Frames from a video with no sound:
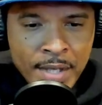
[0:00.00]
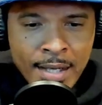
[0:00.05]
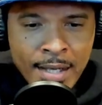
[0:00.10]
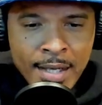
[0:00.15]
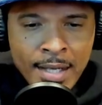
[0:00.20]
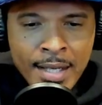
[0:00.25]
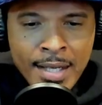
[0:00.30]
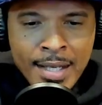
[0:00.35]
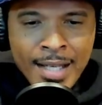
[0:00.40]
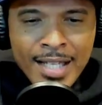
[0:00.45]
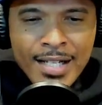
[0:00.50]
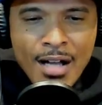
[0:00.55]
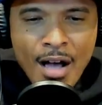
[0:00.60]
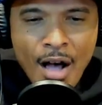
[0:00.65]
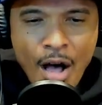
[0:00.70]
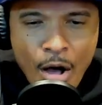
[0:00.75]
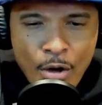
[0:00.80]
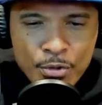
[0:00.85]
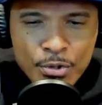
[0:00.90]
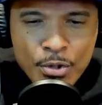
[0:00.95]
it
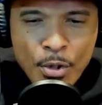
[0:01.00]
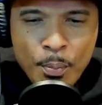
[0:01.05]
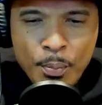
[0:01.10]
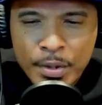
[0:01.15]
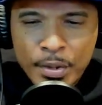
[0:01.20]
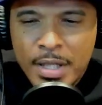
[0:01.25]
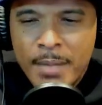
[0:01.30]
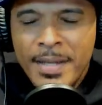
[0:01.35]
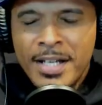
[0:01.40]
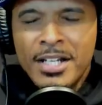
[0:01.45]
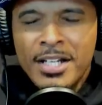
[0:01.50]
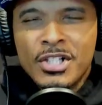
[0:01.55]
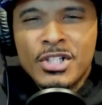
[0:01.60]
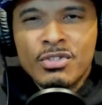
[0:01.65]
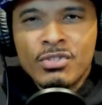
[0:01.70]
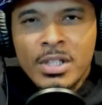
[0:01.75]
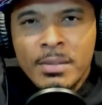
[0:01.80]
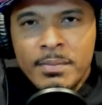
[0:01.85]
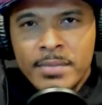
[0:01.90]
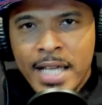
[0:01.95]
also put him in
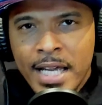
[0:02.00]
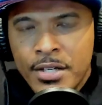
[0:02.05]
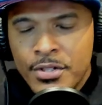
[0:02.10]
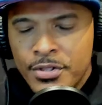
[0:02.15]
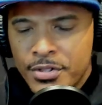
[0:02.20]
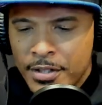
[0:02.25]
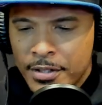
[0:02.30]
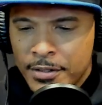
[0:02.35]
extreme danger.